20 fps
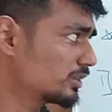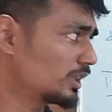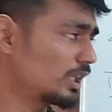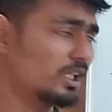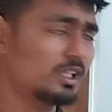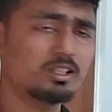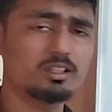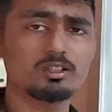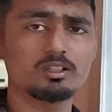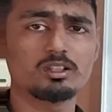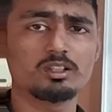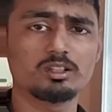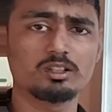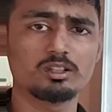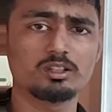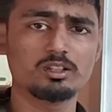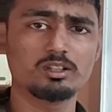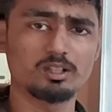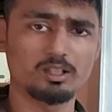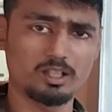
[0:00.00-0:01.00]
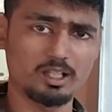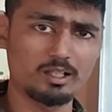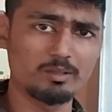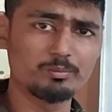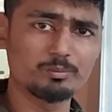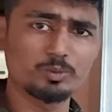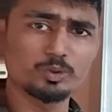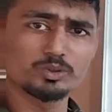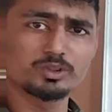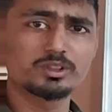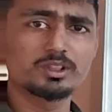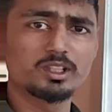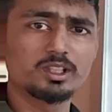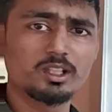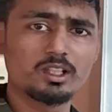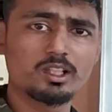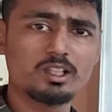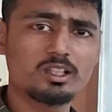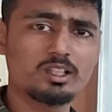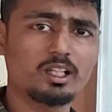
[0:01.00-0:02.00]
chart I am posting
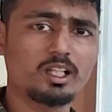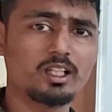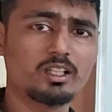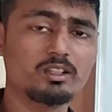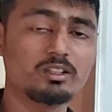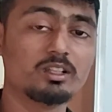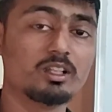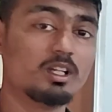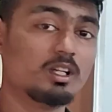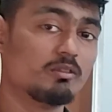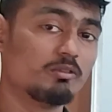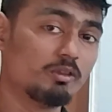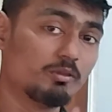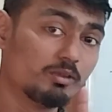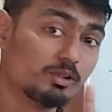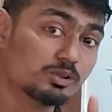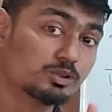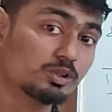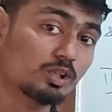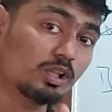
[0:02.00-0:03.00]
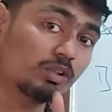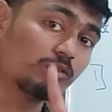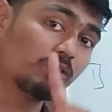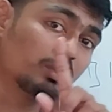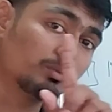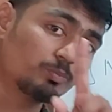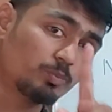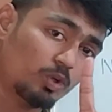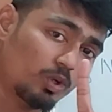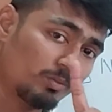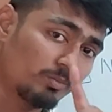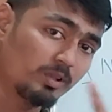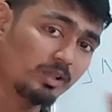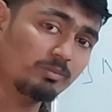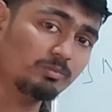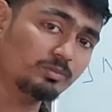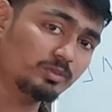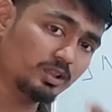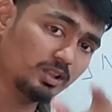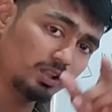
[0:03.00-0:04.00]
here, and we will solve one
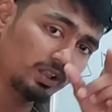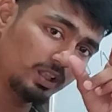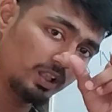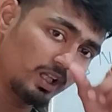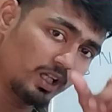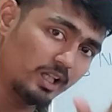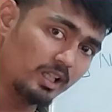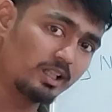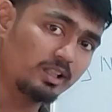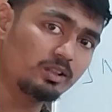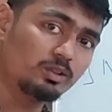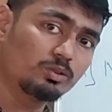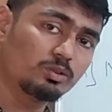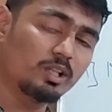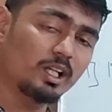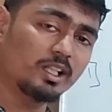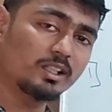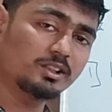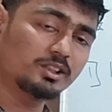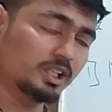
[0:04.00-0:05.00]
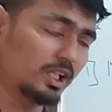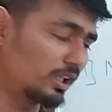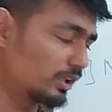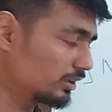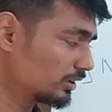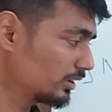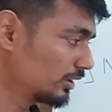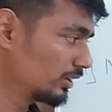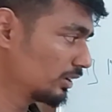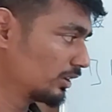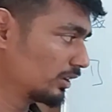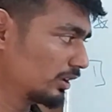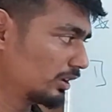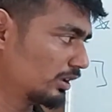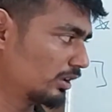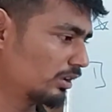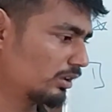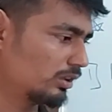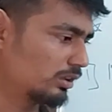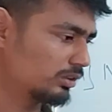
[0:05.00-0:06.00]
problem regarding to that chart.
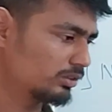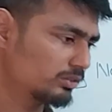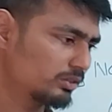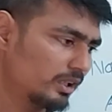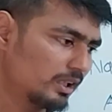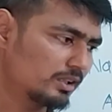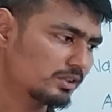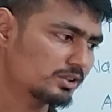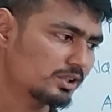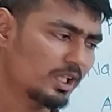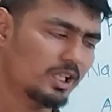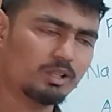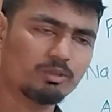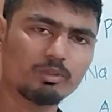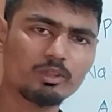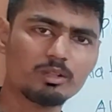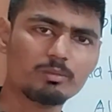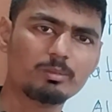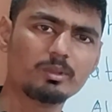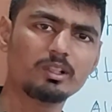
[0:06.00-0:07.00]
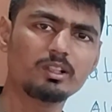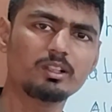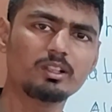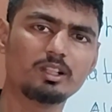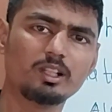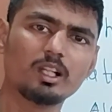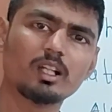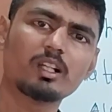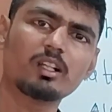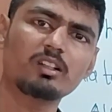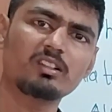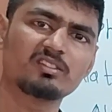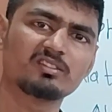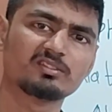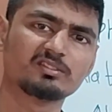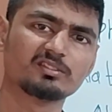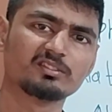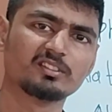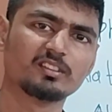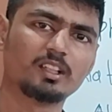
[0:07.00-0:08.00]
That chart will be here.
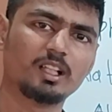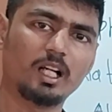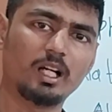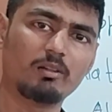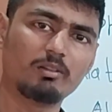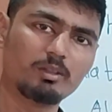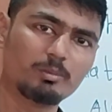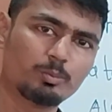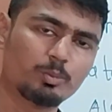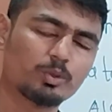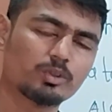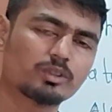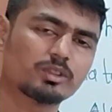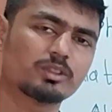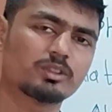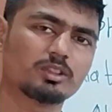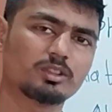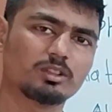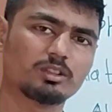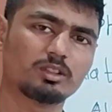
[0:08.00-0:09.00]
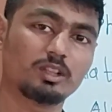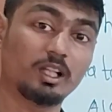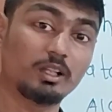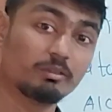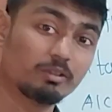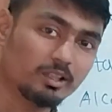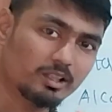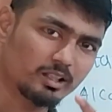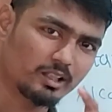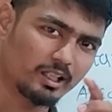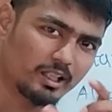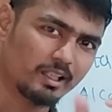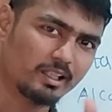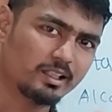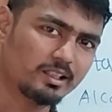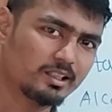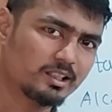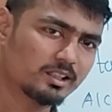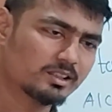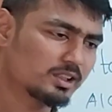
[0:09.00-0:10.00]
I will
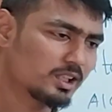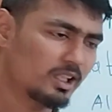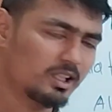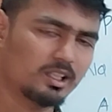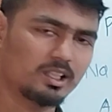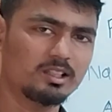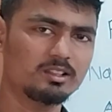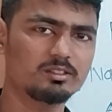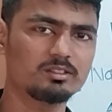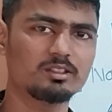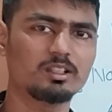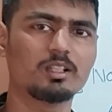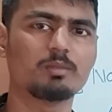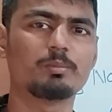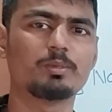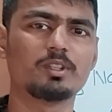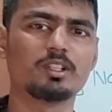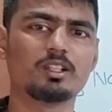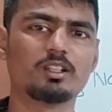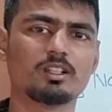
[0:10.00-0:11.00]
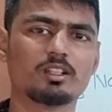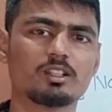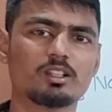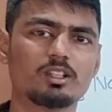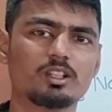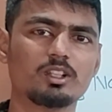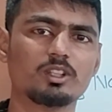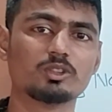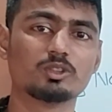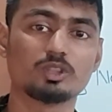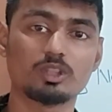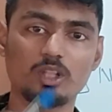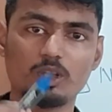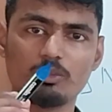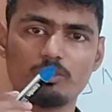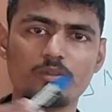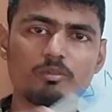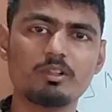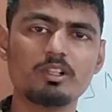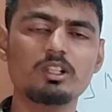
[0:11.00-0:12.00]
edit the chart and keep it here. Now
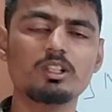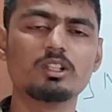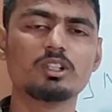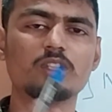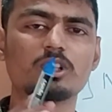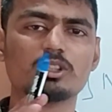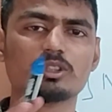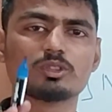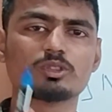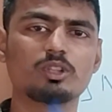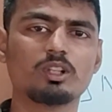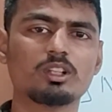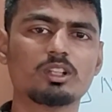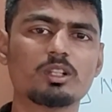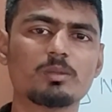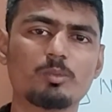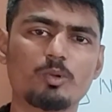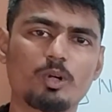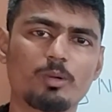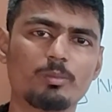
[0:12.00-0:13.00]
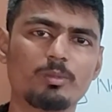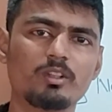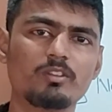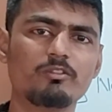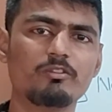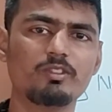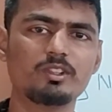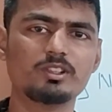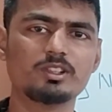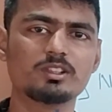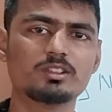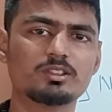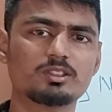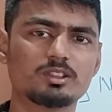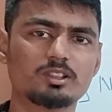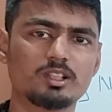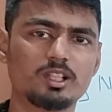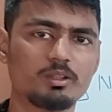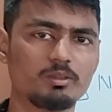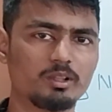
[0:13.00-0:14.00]
we will solve the problem which is
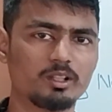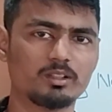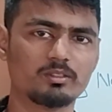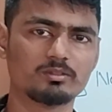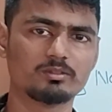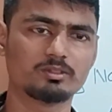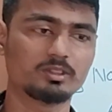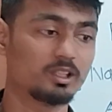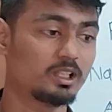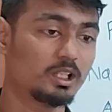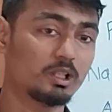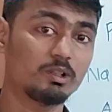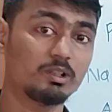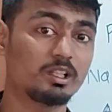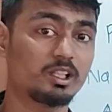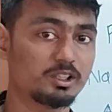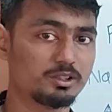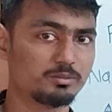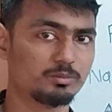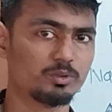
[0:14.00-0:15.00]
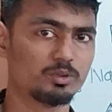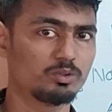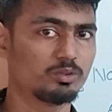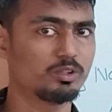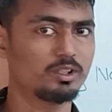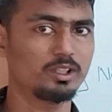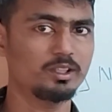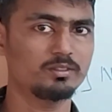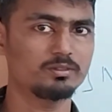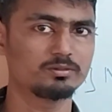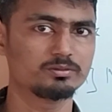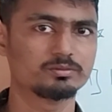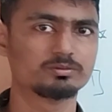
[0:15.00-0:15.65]
given in our textbook. Okay,